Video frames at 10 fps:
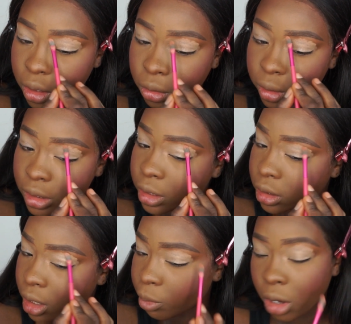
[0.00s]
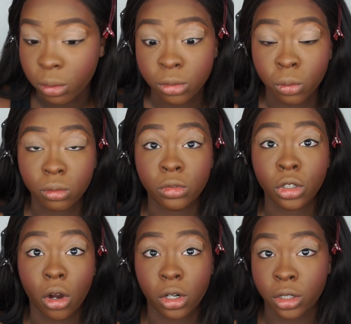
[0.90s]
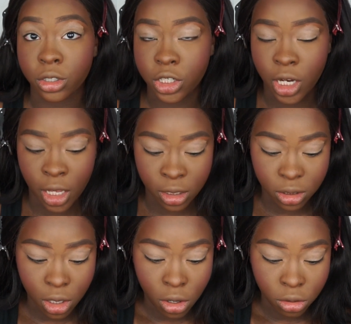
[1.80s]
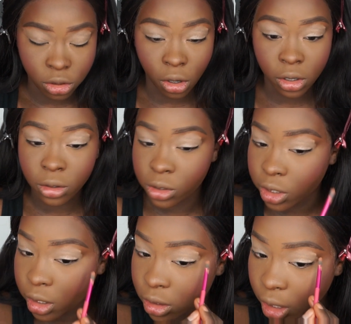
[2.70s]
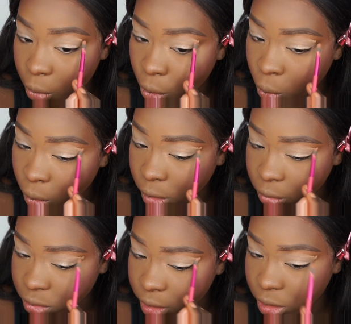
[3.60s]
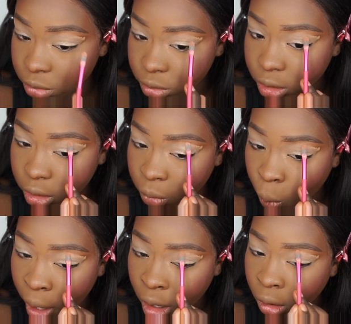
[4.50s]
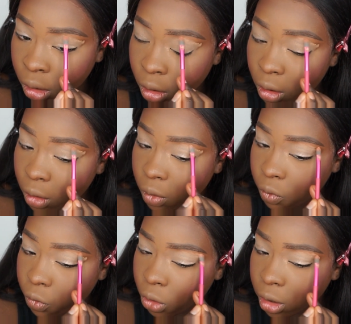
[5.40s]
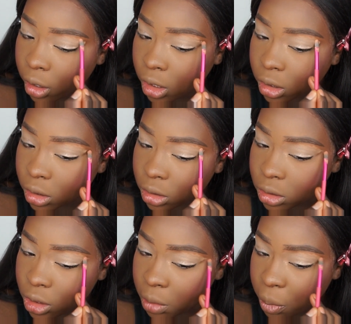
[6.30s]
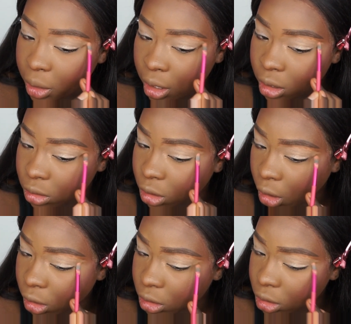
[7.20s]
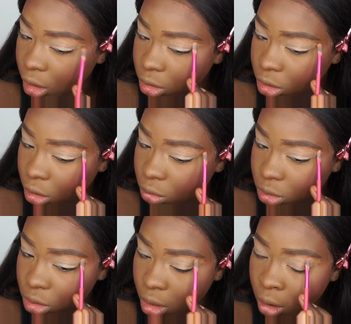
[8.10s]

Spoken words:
Louise needs to come out with darker shades. Darker shades that will work really, really well for deep and dark skin tones.